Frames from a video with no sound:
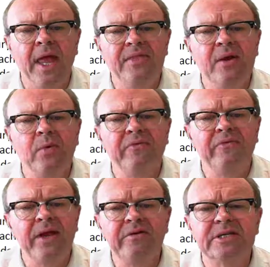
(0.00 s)
There were
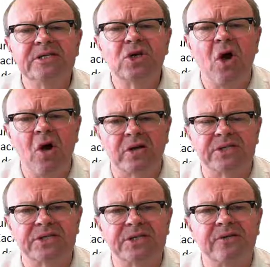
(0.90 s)
various
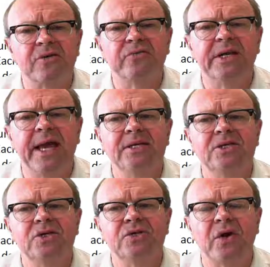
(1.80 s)
costs that related
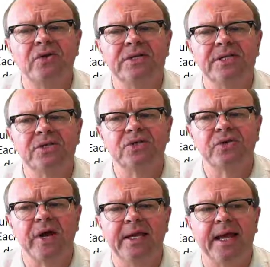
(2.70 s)
to Schroders in
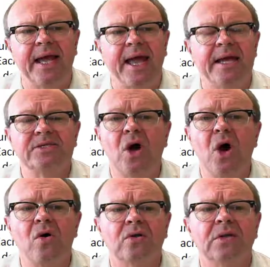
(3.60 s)
Australia as a
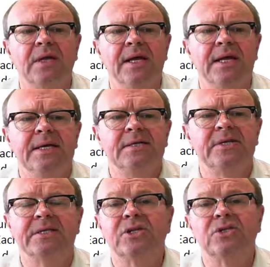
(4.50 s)
whole,
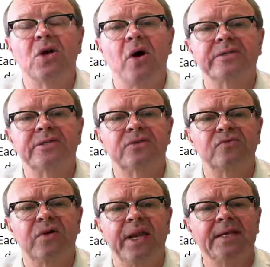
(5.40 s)
such as costs
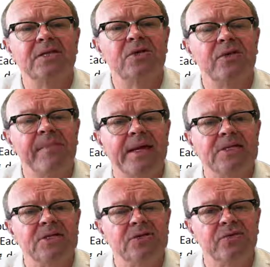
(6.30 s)
relating to the
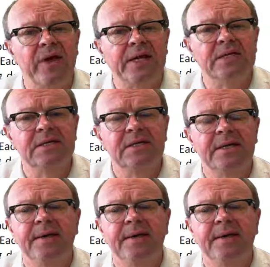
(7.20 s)
managing director,